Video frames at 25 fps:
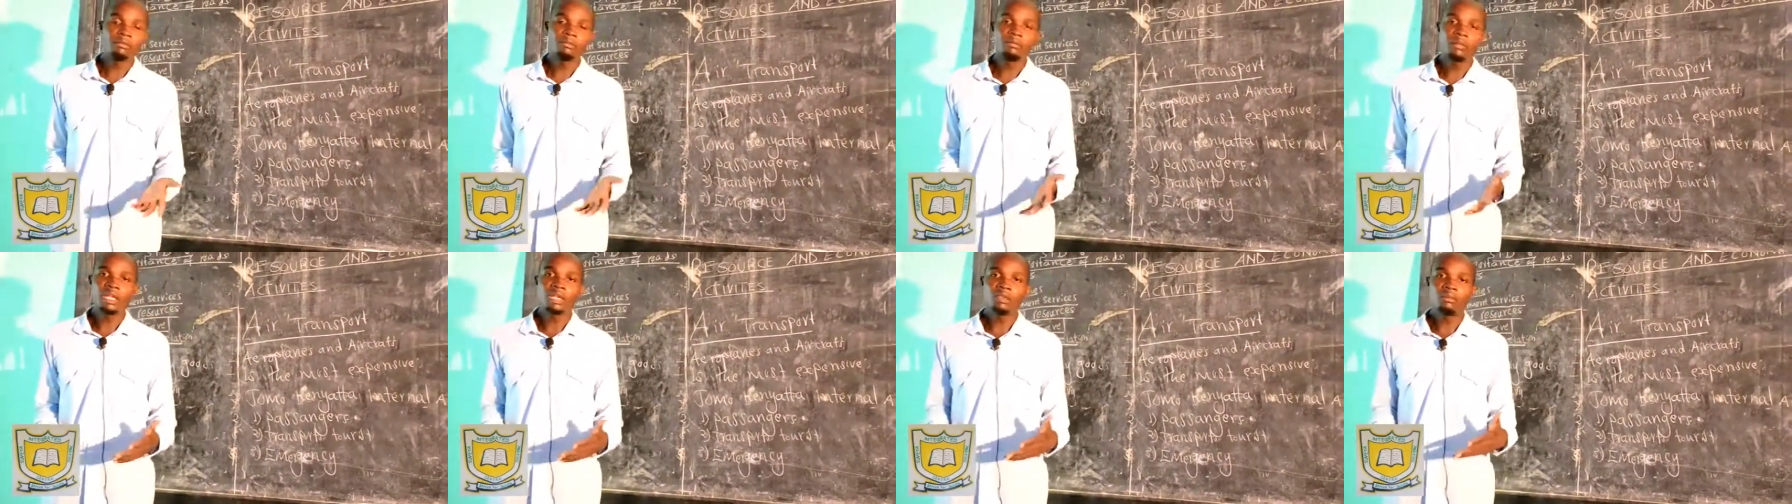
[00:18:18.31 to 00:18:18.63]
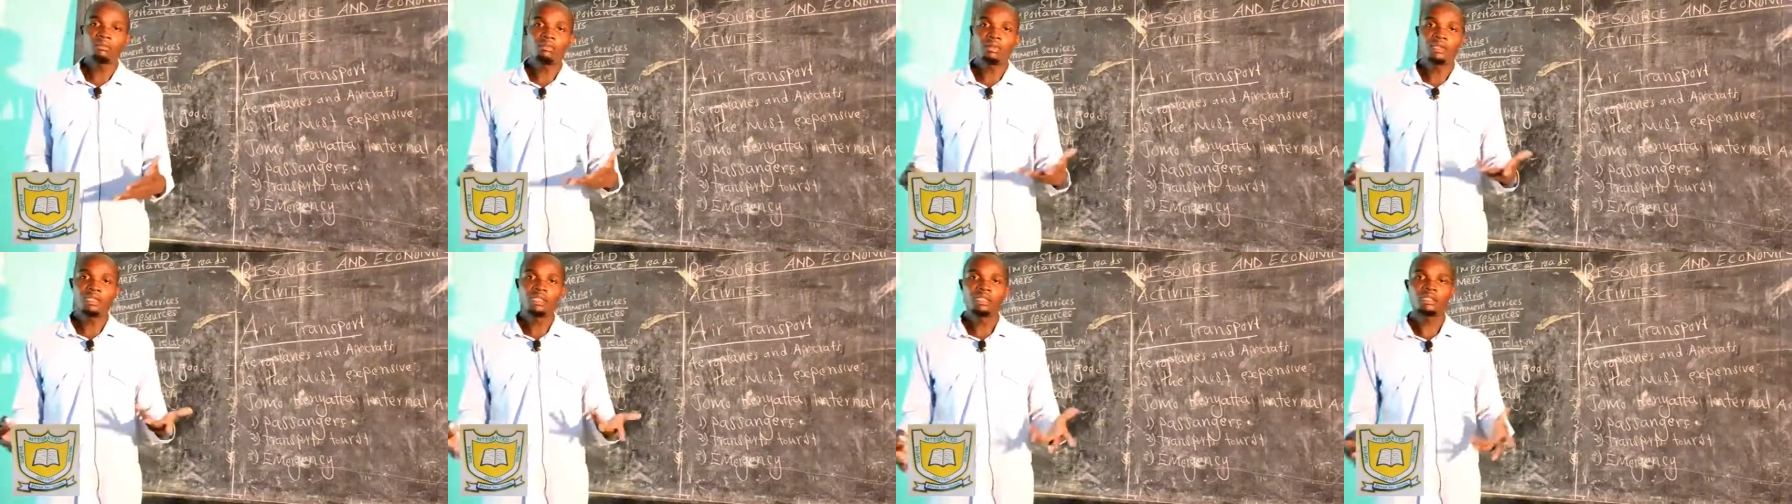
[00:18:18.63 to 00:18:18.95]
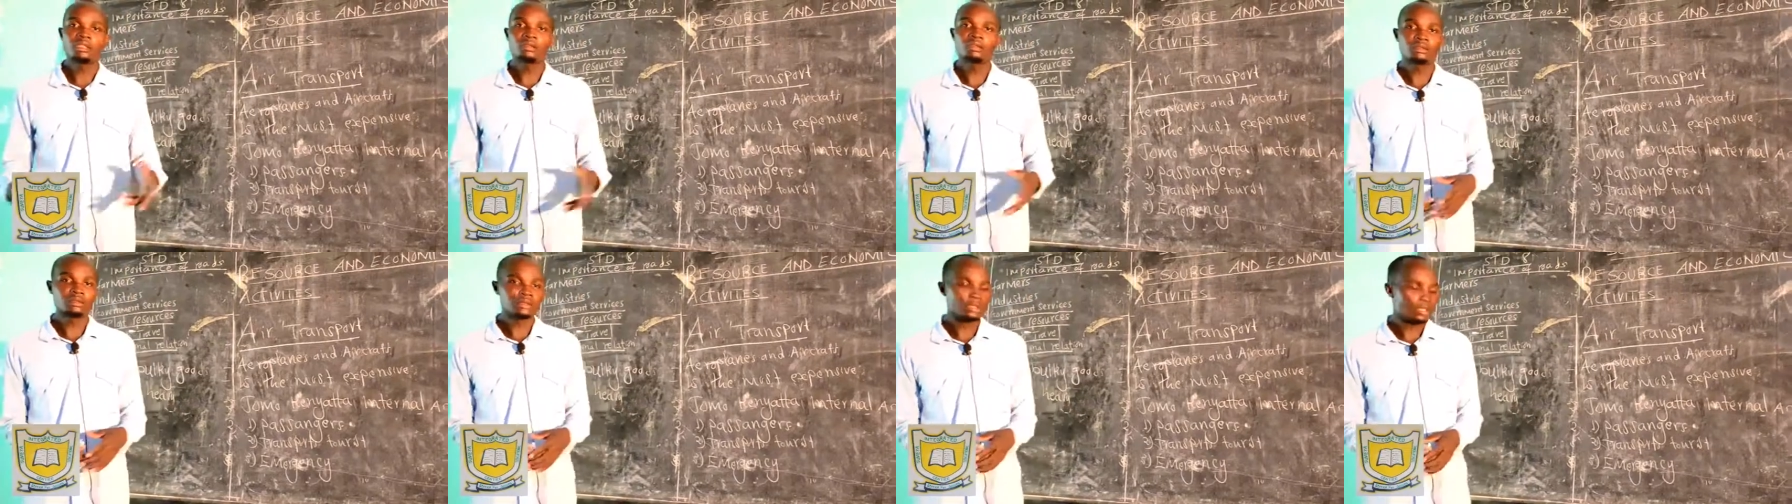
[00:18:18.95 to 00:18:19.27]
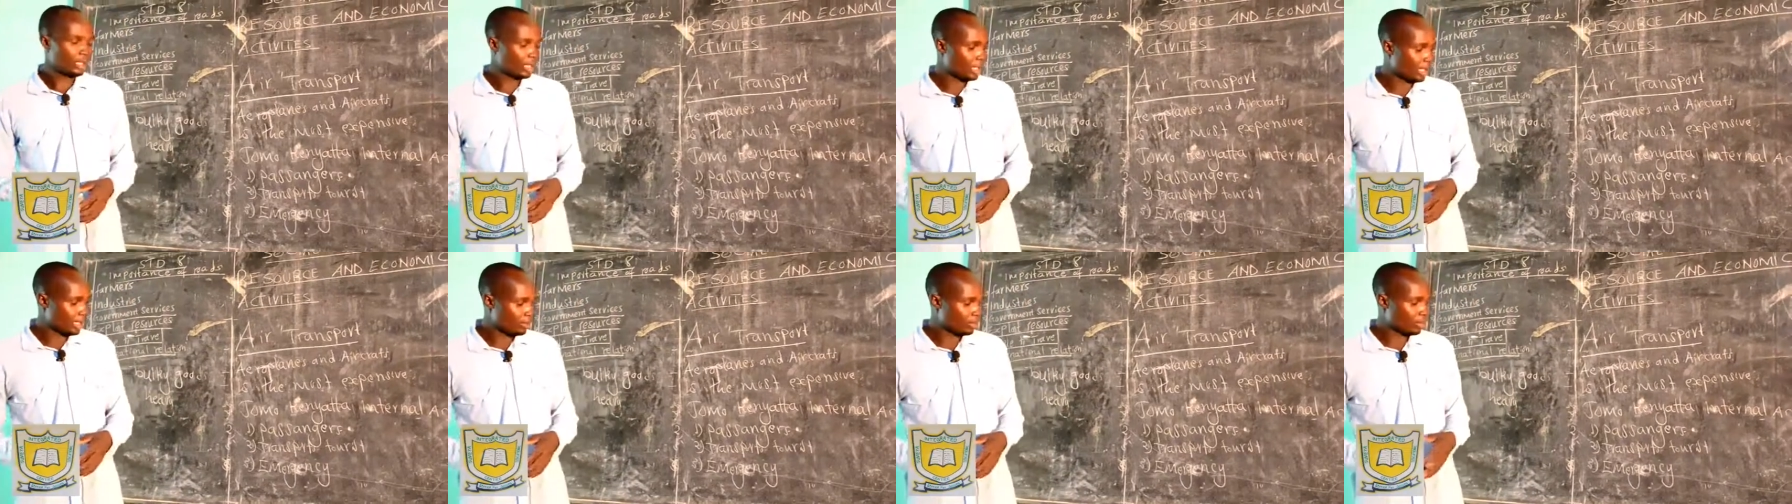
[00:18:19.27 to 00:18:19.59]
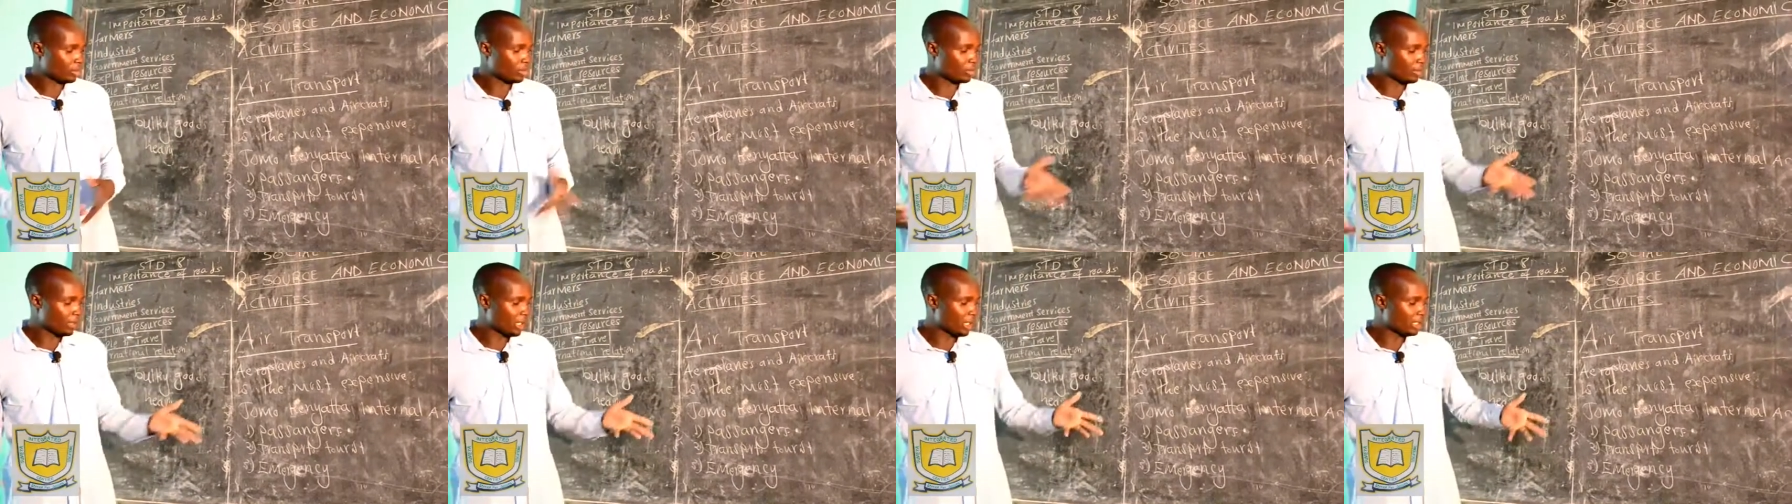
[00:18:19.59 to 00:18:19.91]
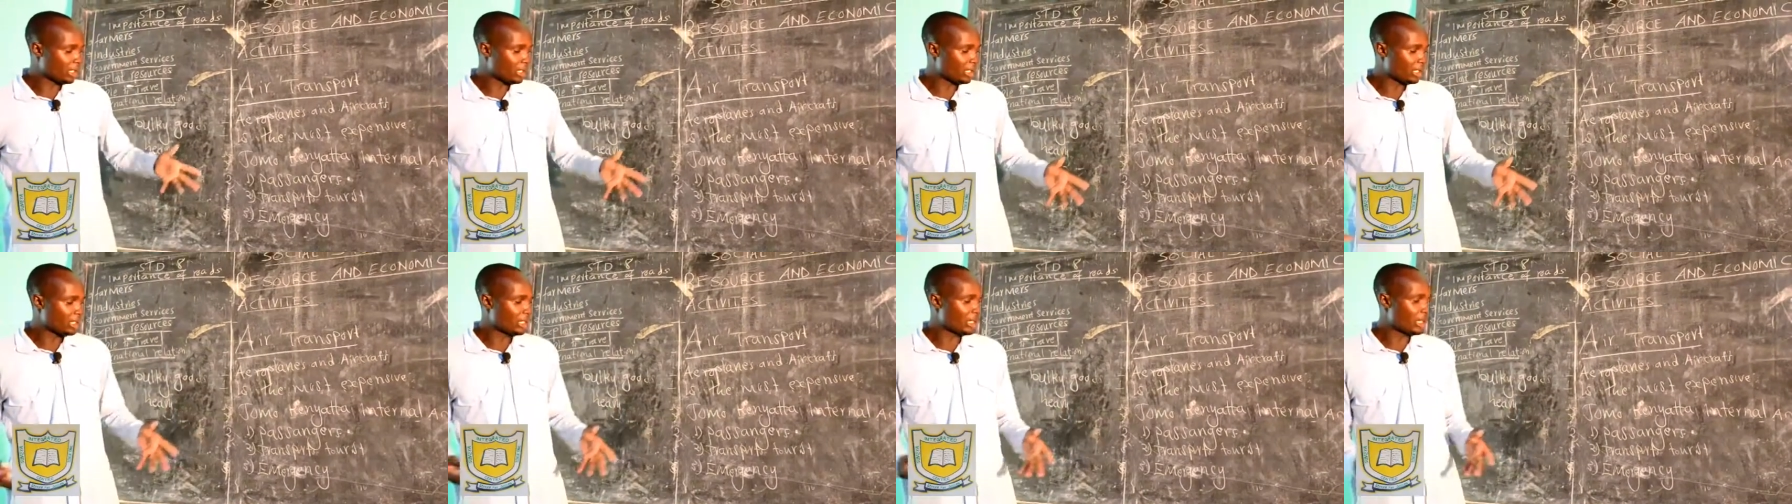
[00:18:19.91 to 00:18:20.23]
maybe a
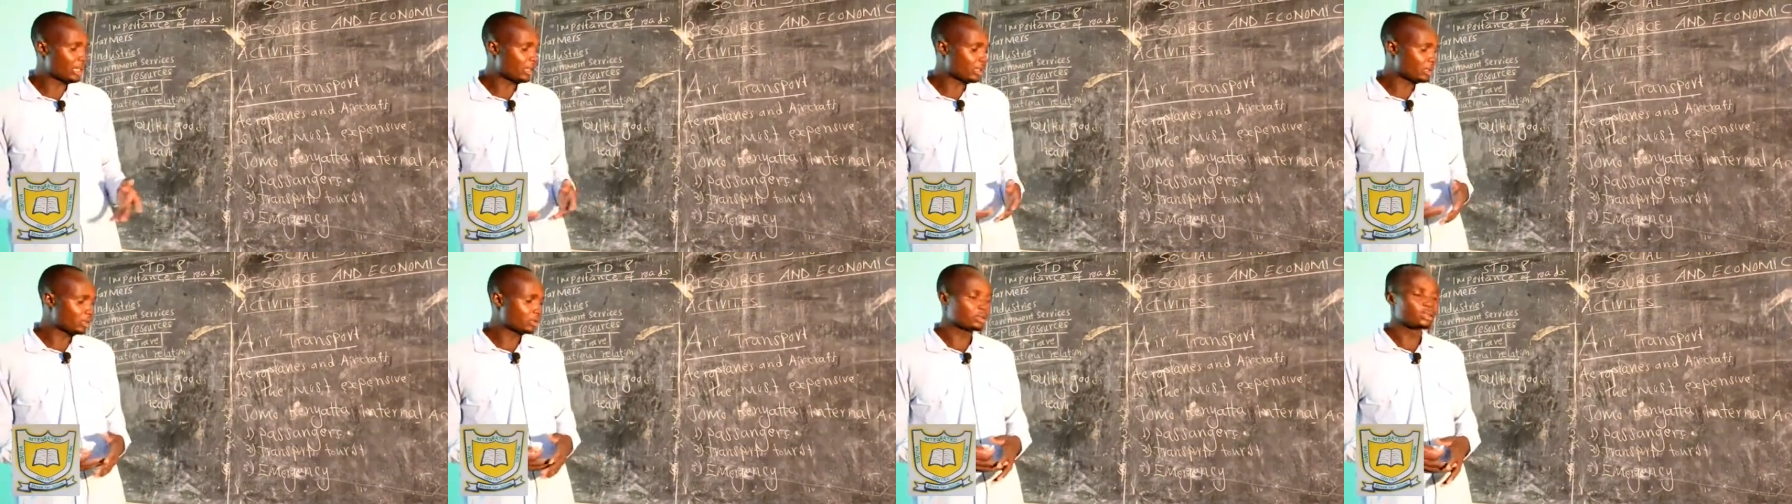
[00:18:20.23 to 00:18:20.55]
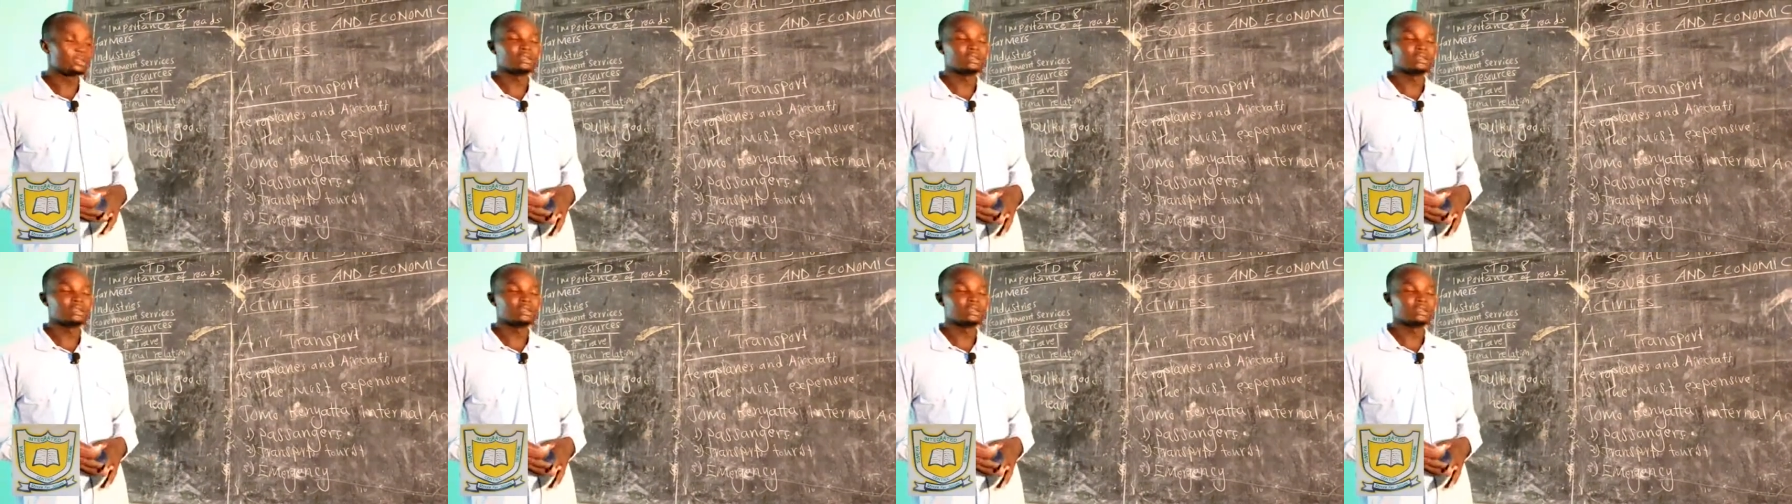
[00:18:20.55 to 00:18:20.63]
prominent leader,